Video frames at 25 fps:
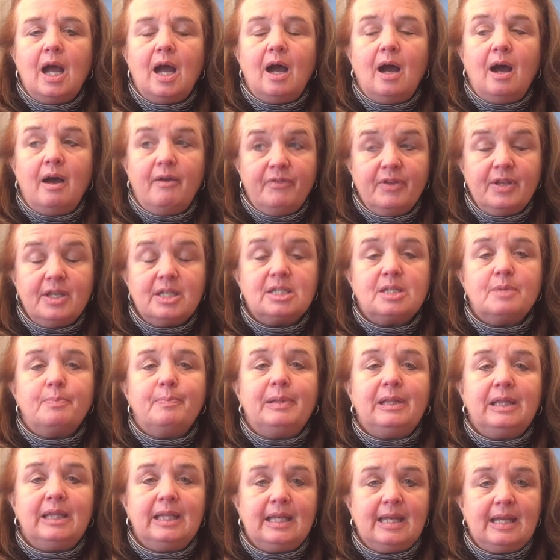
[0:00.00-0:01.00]
of it,
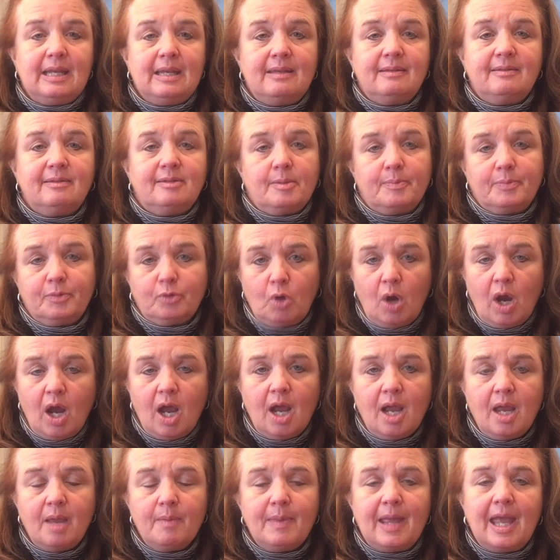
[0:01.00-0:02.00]
please
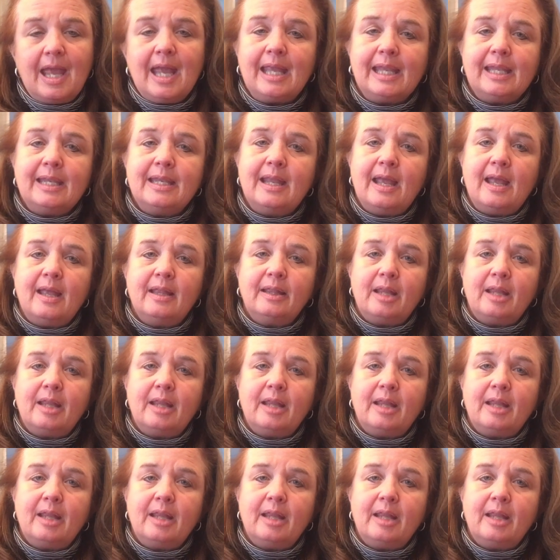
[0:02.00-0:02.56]
subscribe and